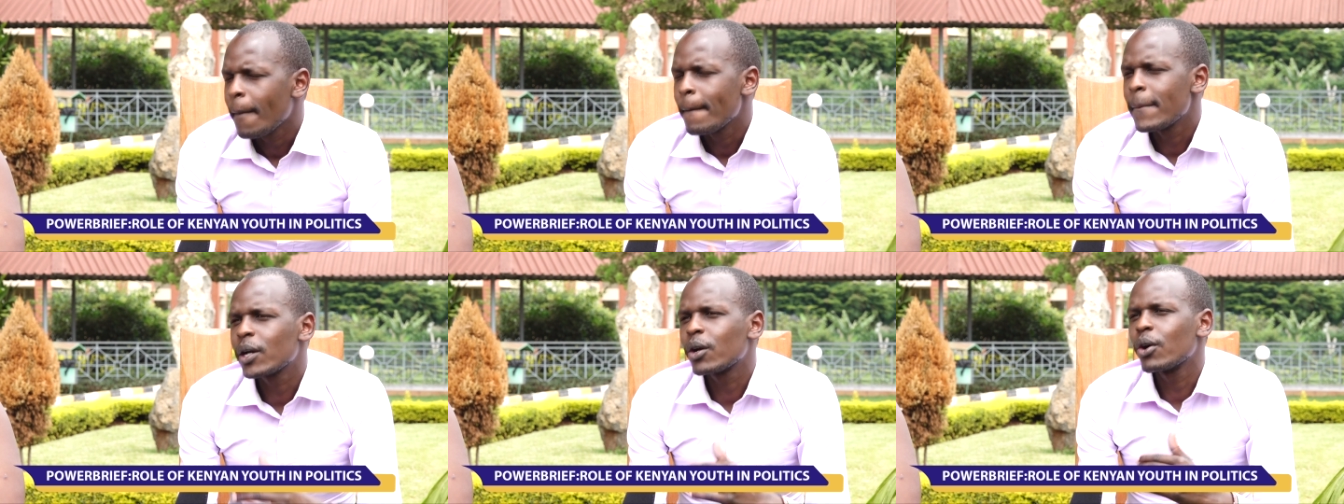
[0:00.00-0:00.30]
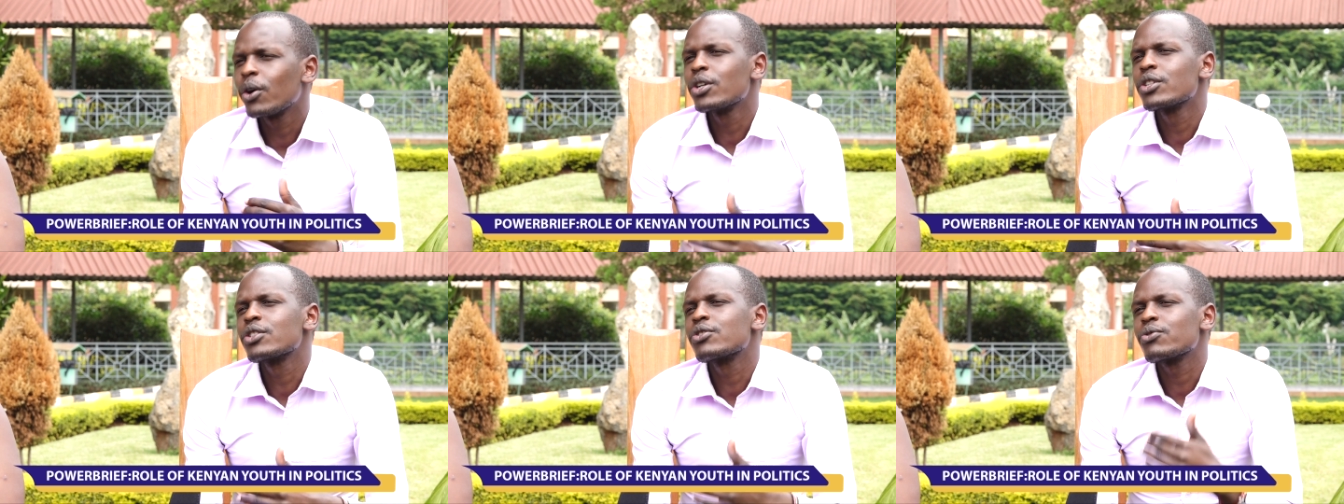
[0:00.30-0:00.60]

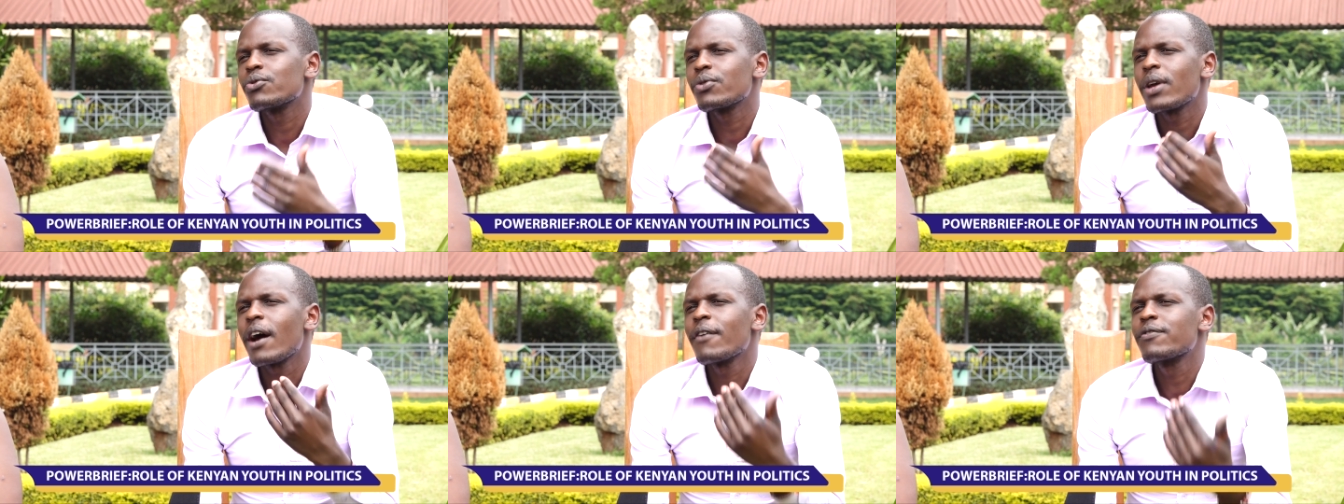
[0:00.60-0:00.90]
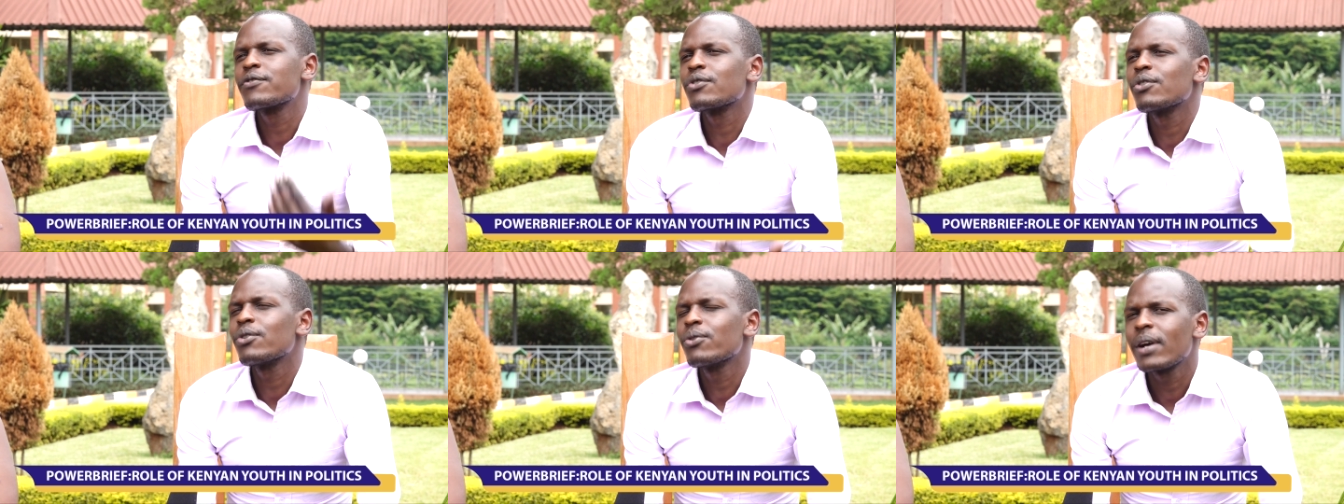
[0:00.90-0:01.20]
because we
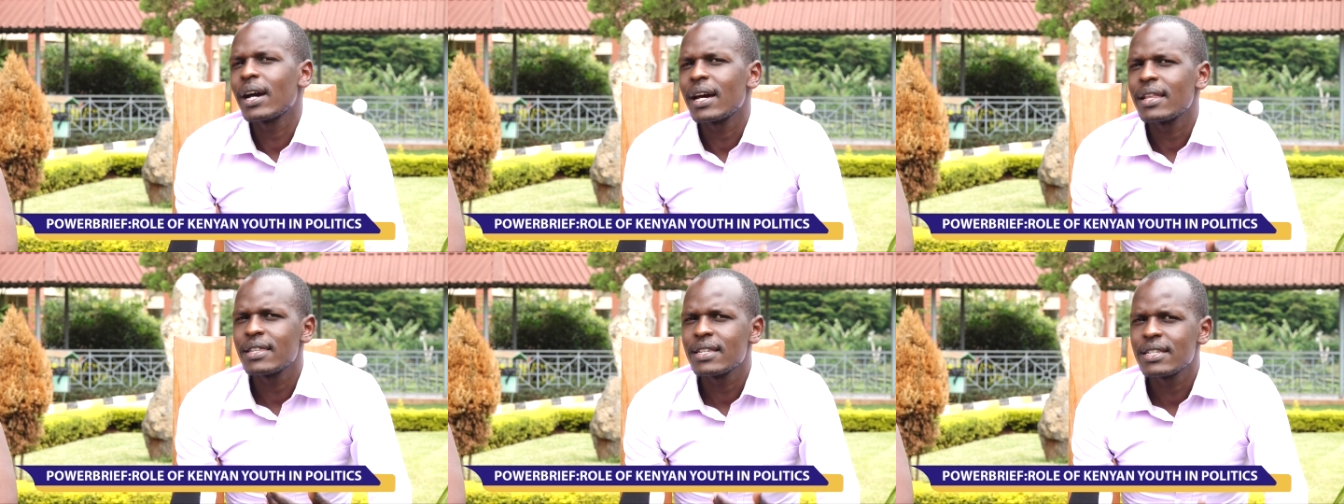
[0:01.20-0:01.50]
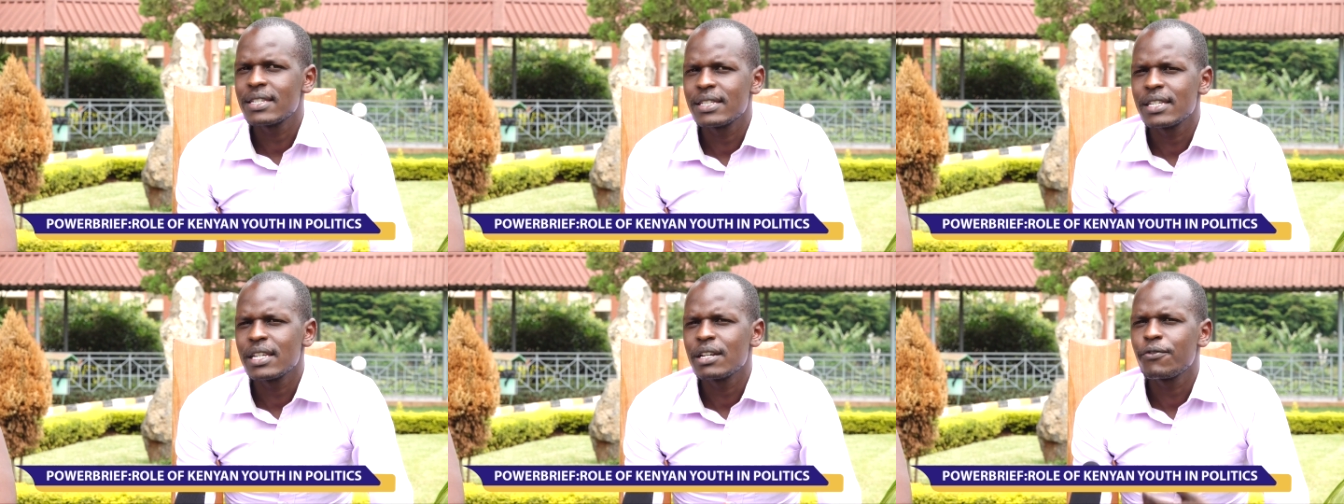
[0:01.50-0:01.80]
have to look at
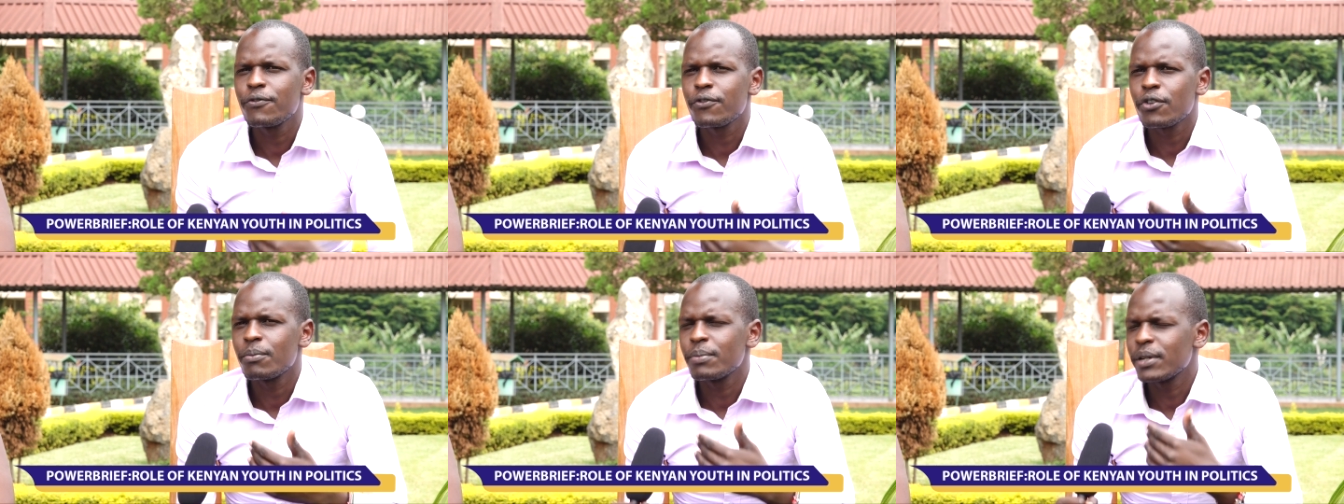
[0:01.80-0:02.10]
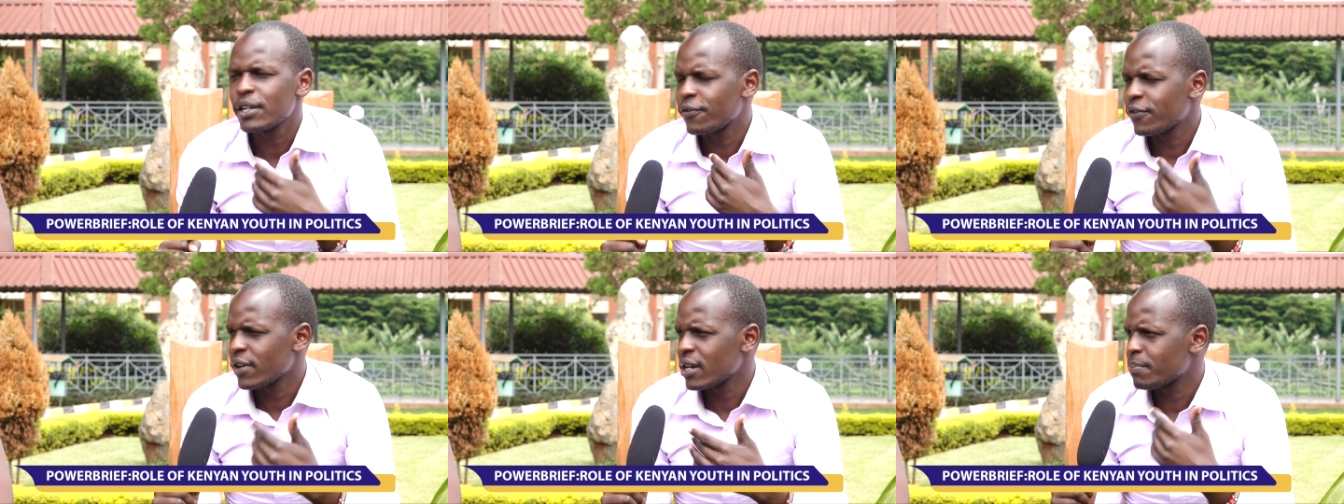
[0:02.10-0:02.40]
this thing from
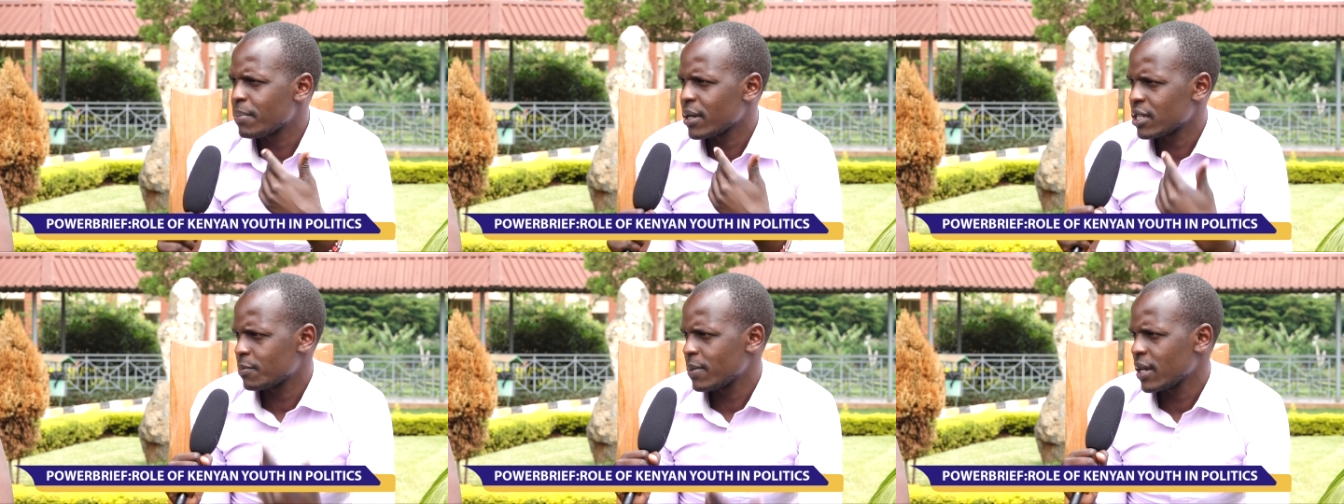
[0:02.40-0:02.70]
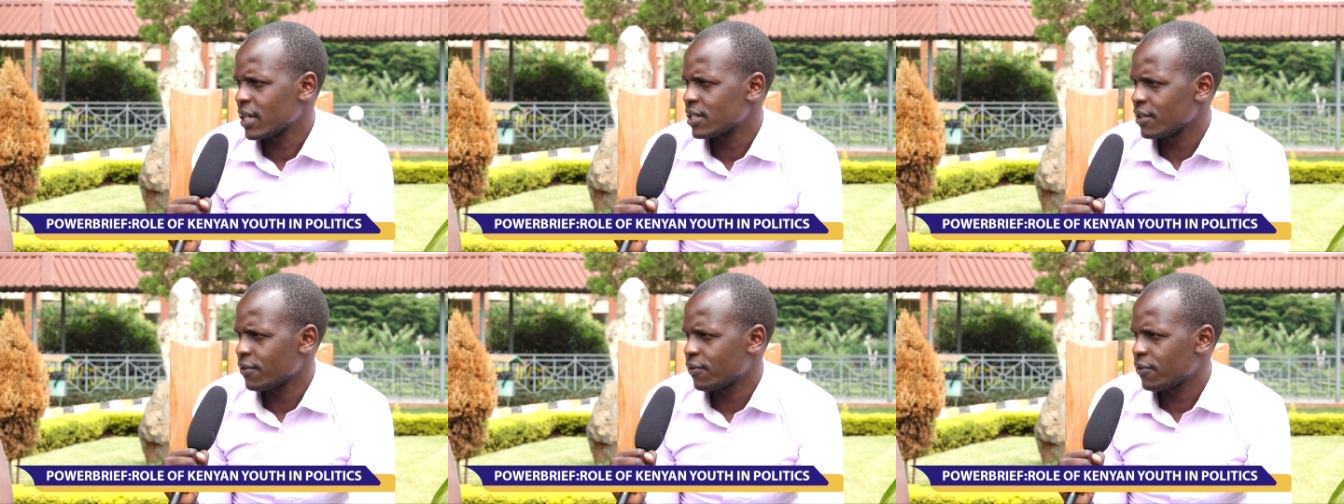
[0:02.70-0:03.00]
different
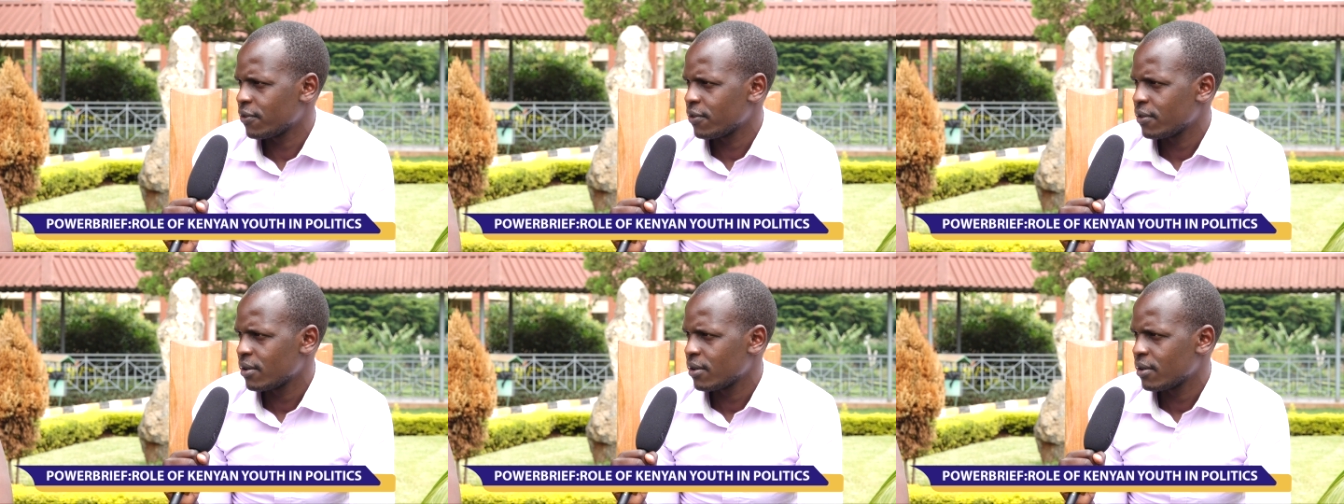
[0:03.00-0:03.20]
perspective.